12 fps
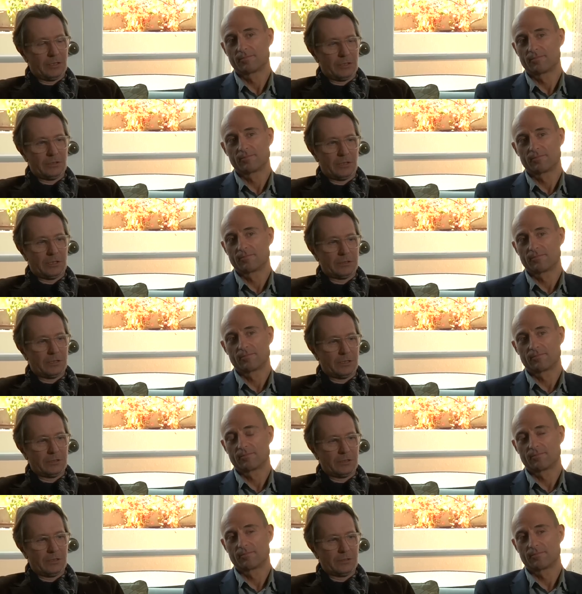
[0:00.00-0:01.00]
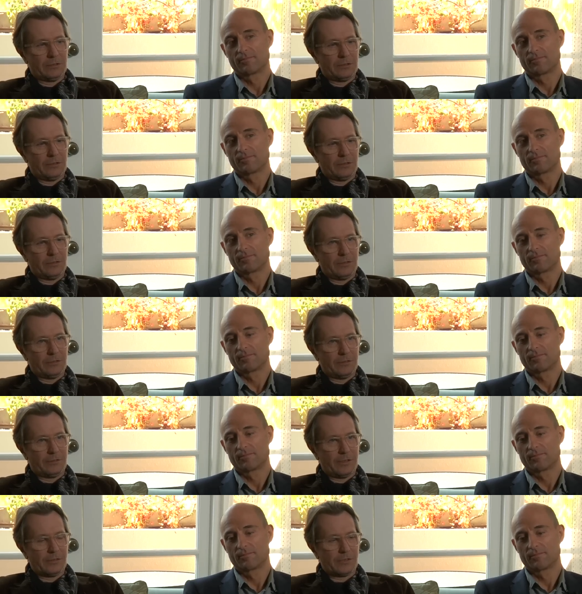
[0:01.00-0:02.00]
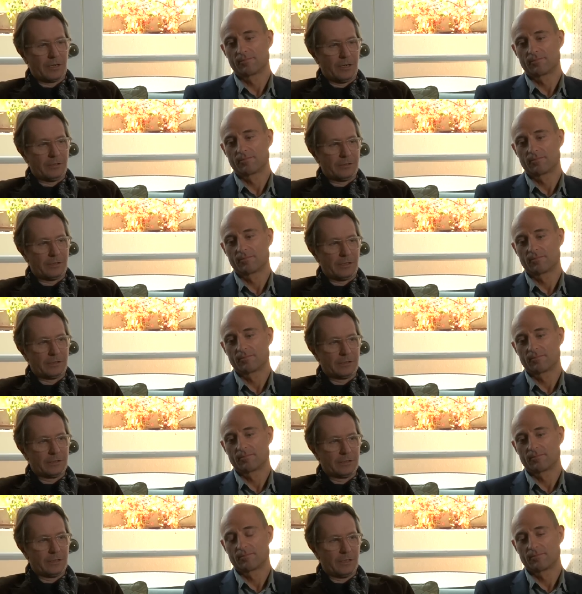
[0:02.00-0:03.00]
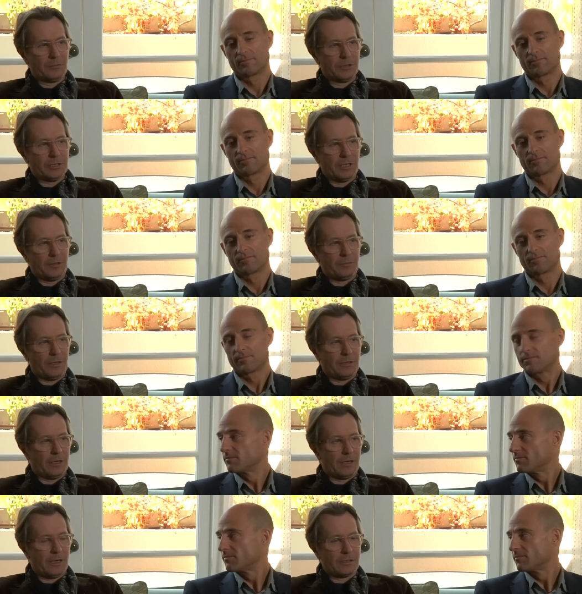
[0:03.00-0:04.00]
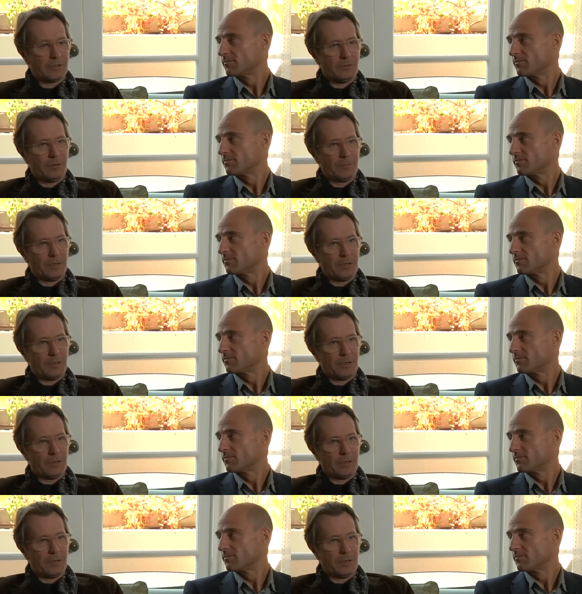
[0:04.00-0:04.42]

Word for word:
Speaker 1: not, not, not, not, not, not, not those kind of things. I wish I'd been there next to him.